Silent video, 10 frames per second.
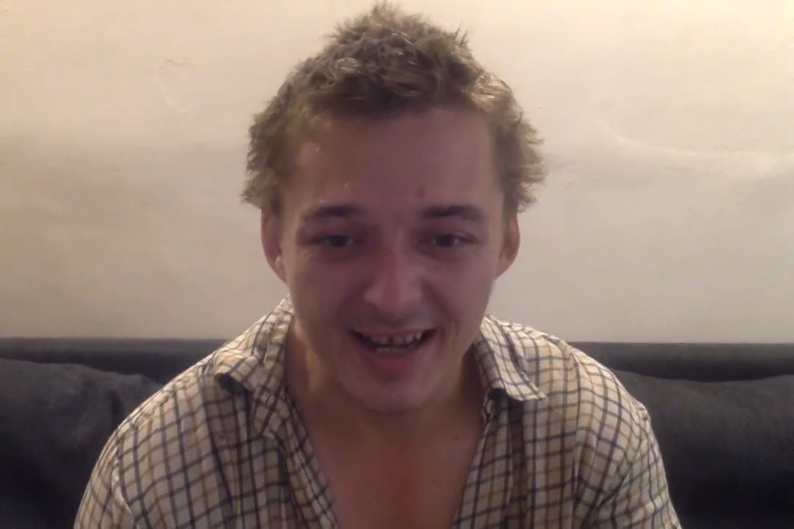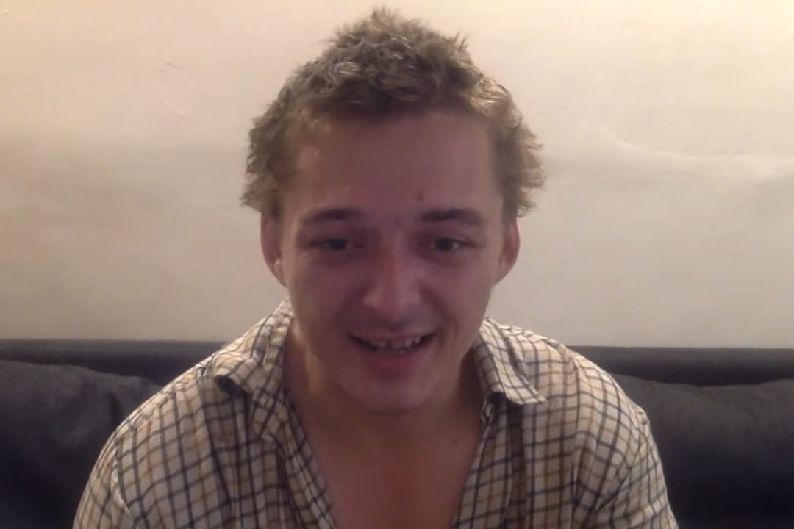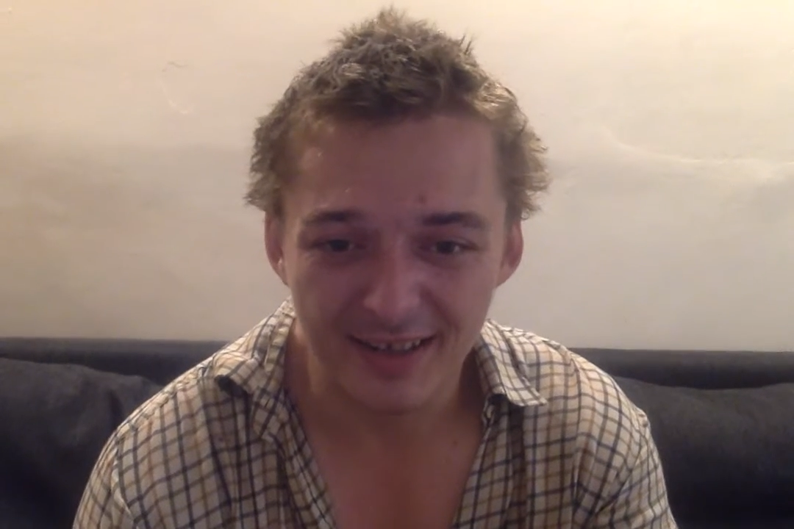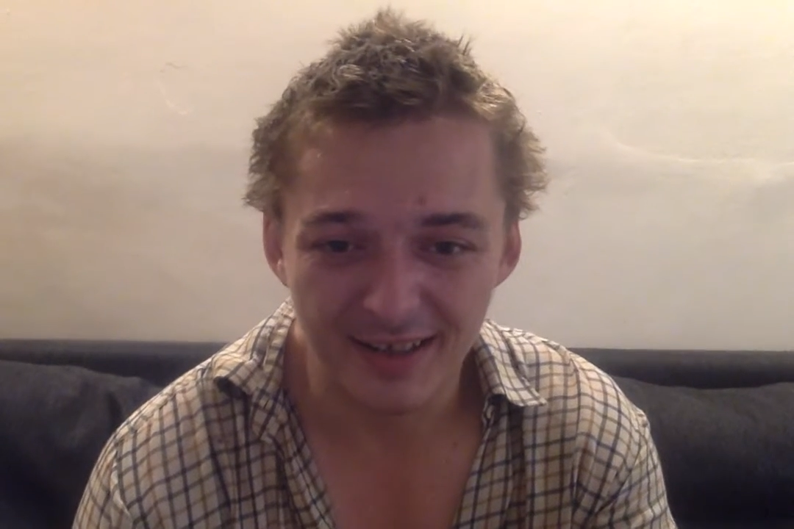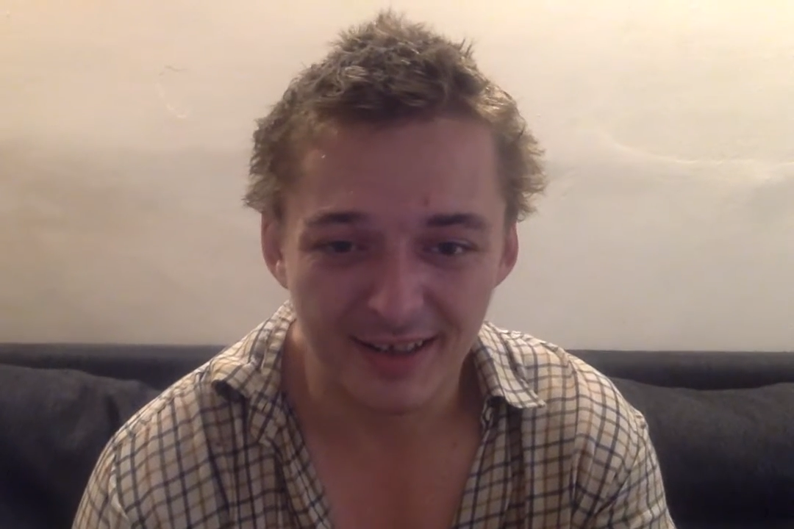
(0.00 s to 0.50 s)

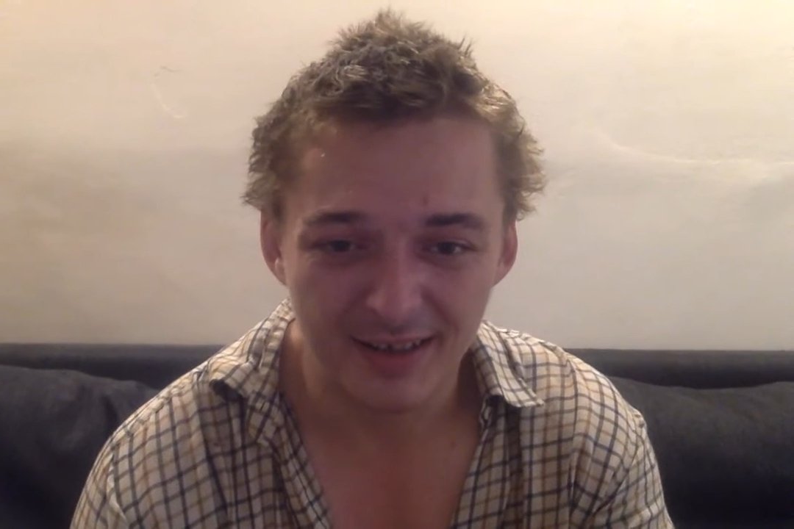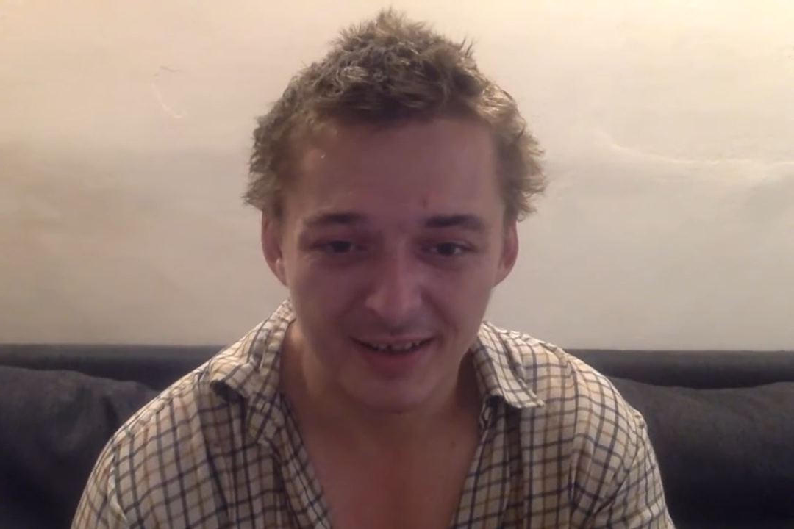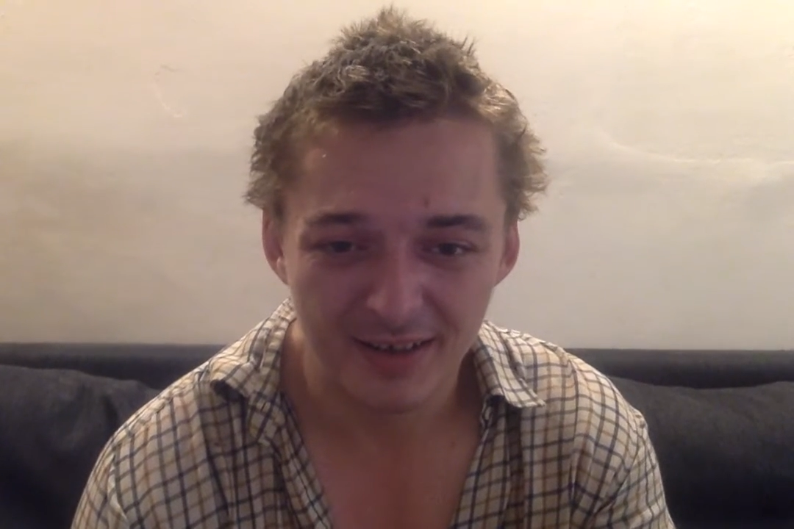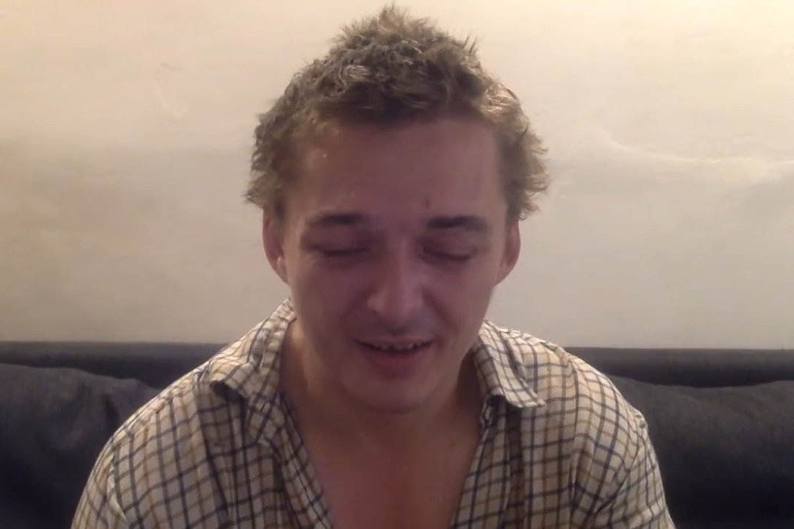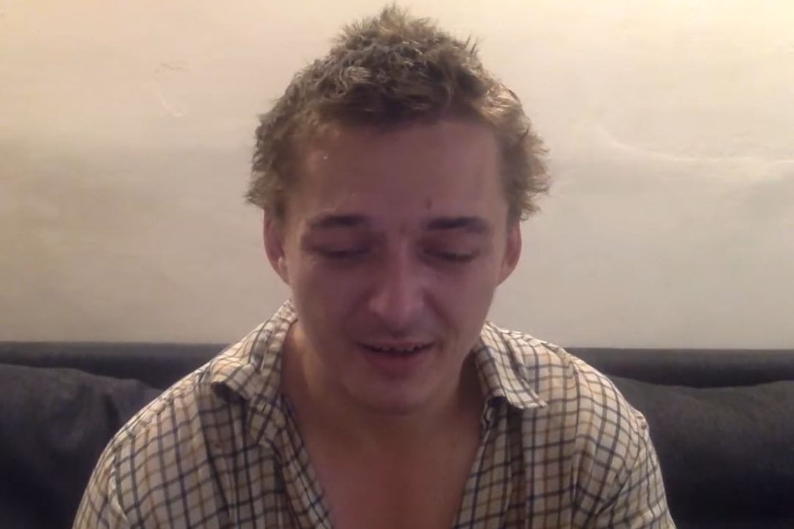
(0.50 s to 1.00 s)
anything?
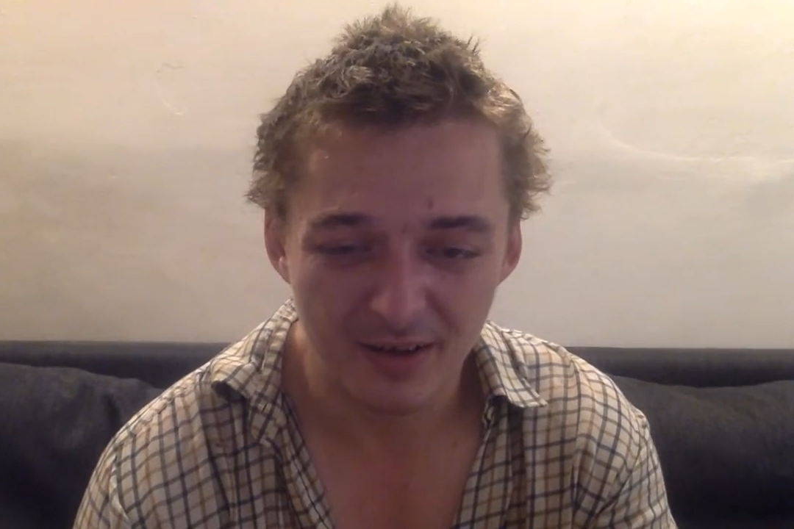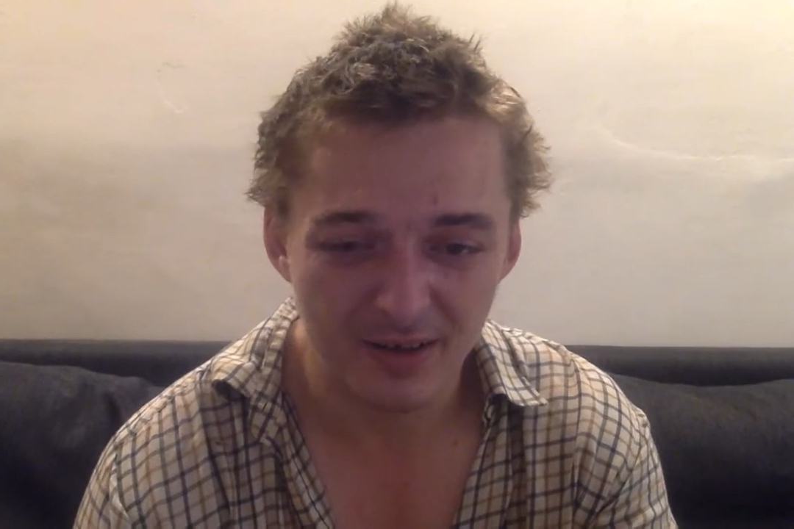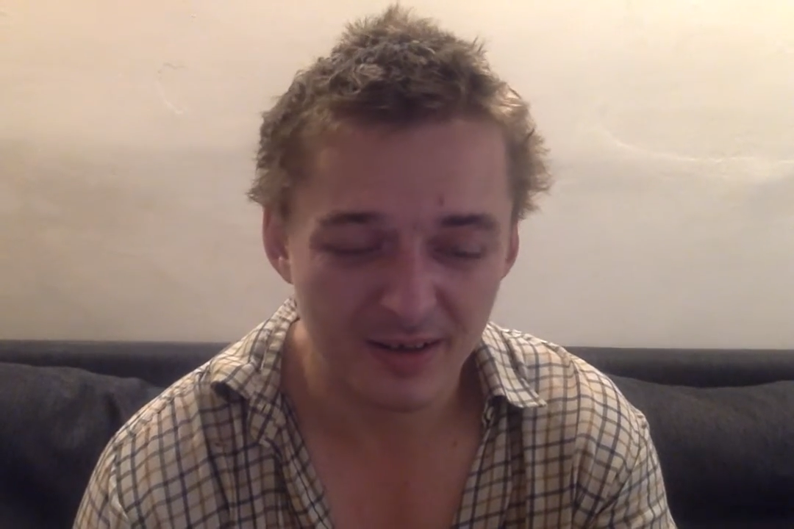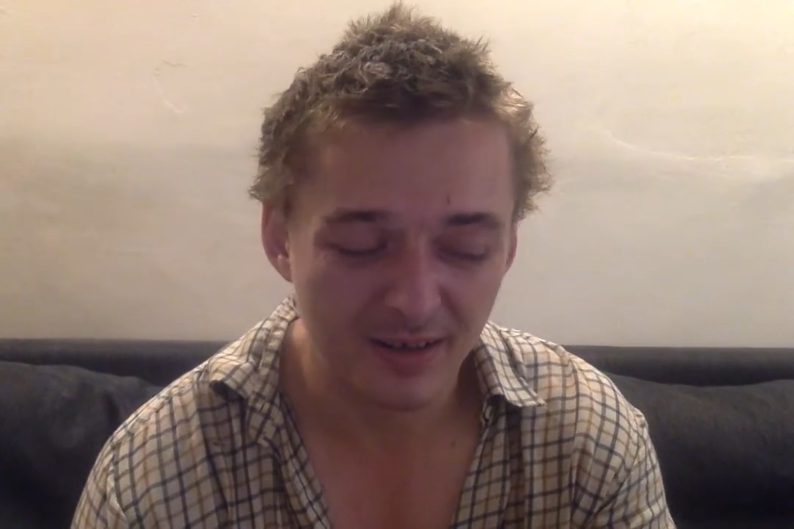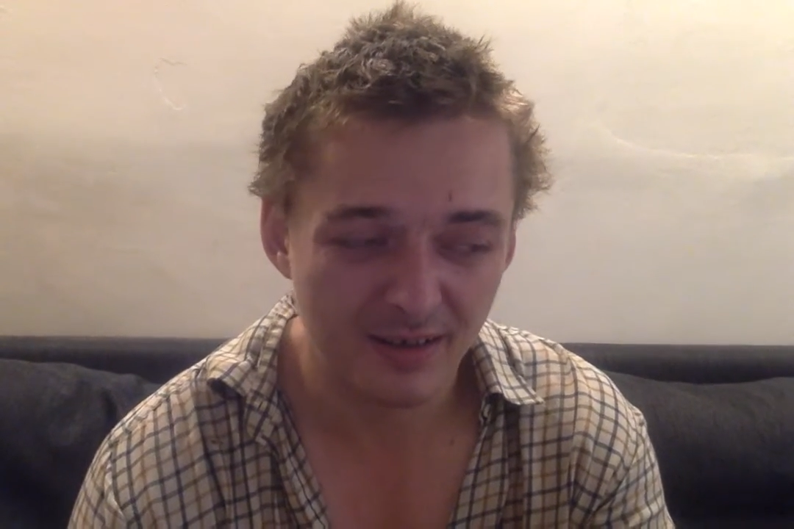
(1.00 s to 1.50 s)

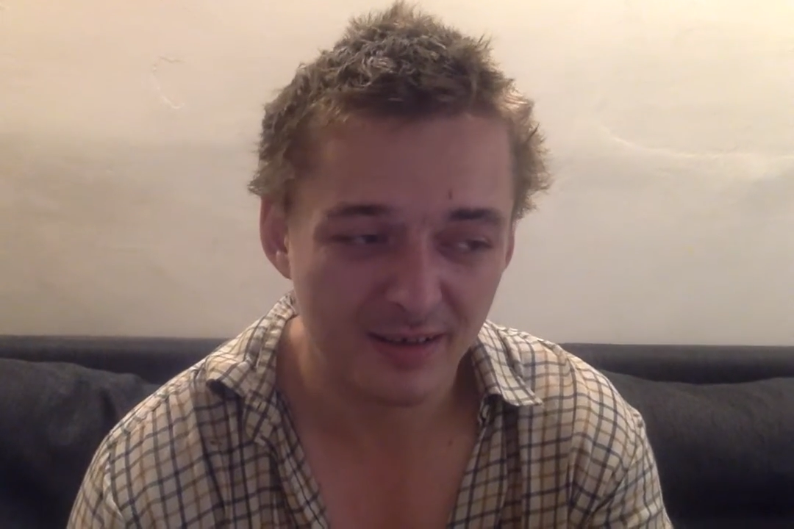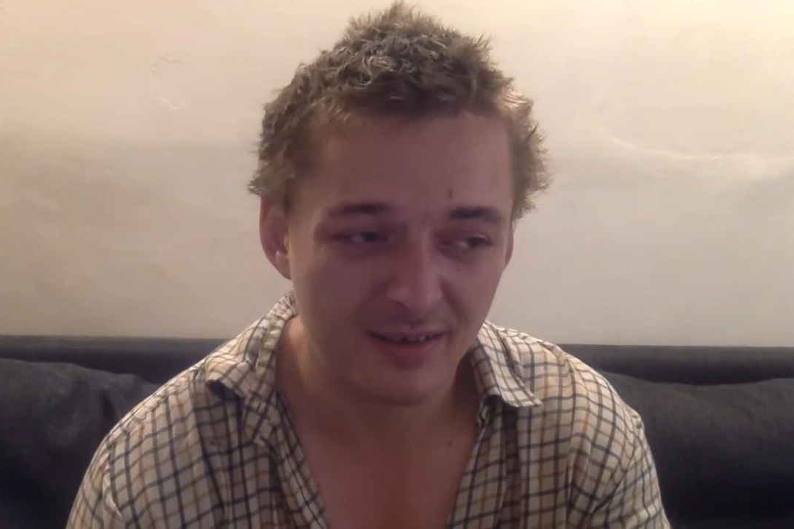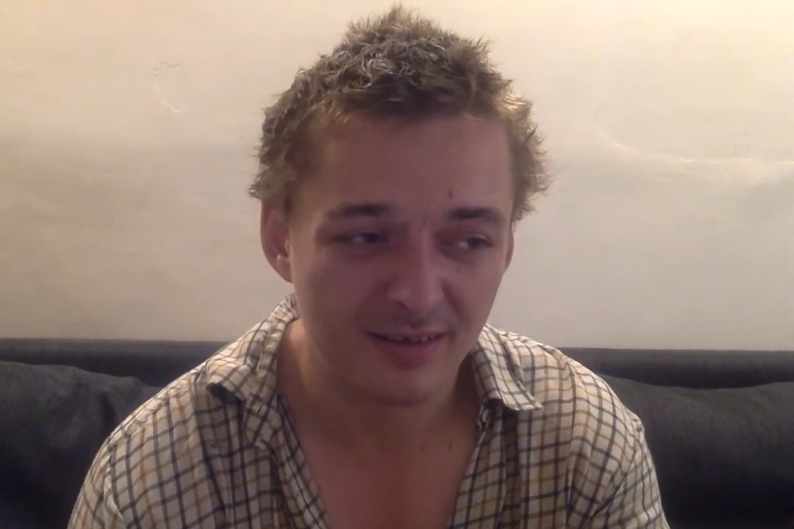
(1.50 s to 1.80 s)
Is it.